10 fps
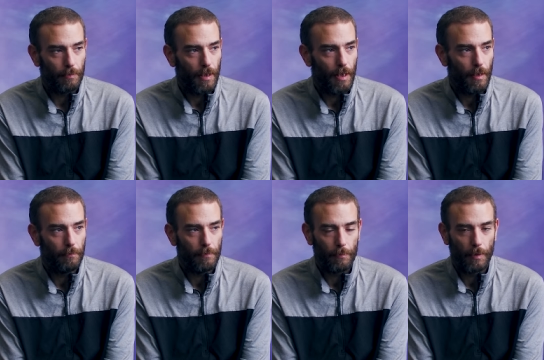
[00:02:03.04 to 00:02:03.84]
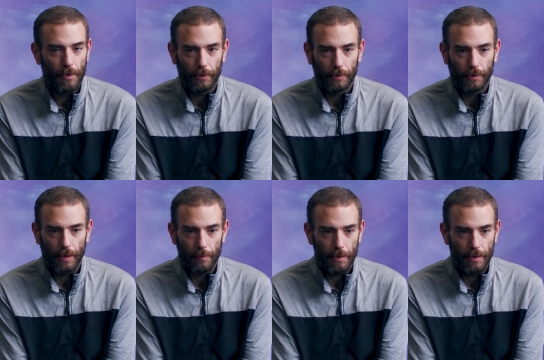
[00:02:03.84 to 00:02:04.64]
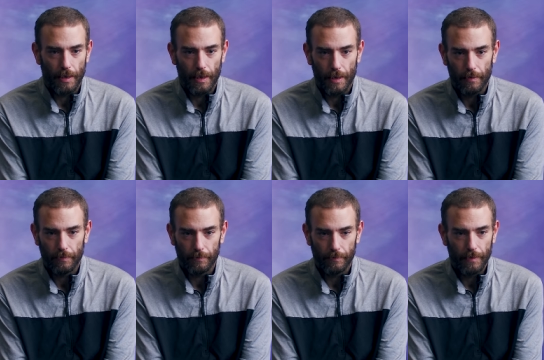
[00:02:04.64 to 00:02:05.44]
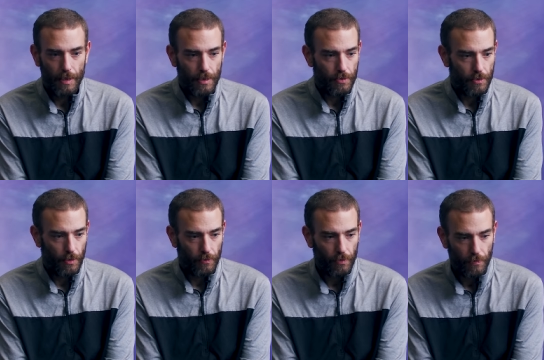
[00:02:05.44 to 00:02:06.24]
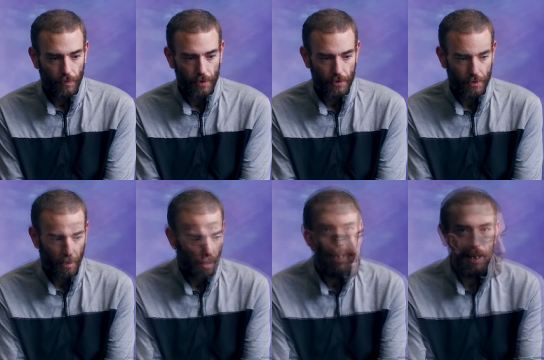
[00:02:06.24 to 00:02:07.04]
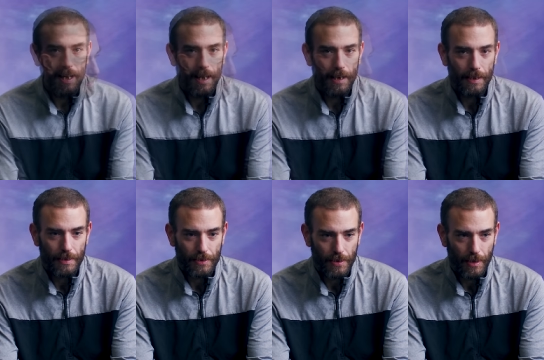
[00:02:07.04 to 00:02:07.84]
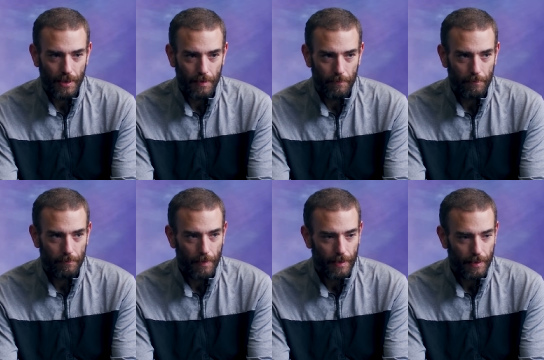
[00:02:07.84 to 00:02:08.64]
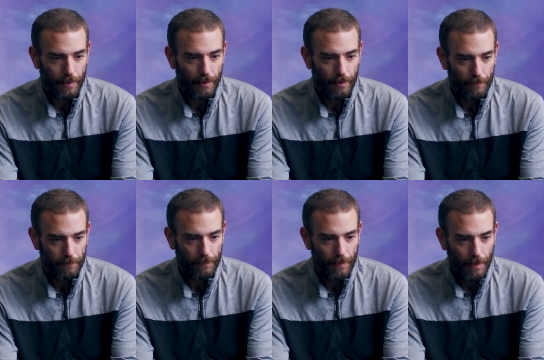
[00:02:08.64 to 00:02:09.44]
uh, my brother got me uh, stoned for the first time, and it's uh, been